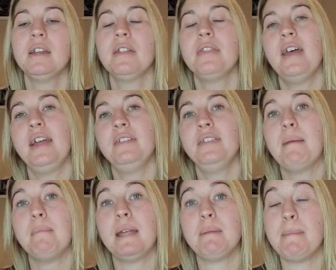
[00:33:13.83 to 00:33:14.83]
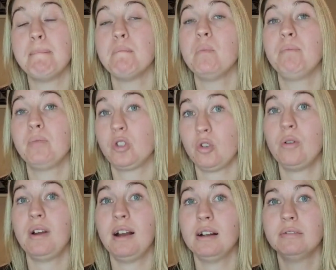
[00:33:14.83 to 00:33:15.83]
Then that may be
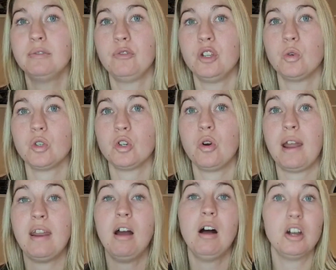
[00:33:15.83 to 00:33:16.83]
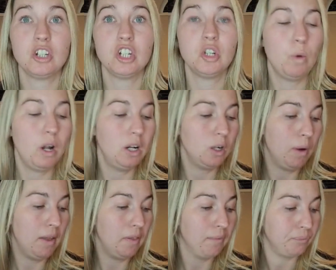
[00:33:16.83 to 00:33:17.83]
stronger for your dog and harder to work
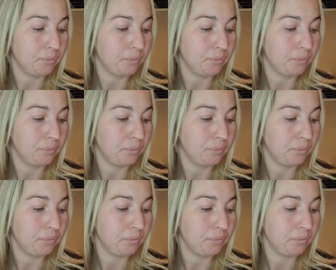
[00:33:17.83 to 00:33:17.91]
with.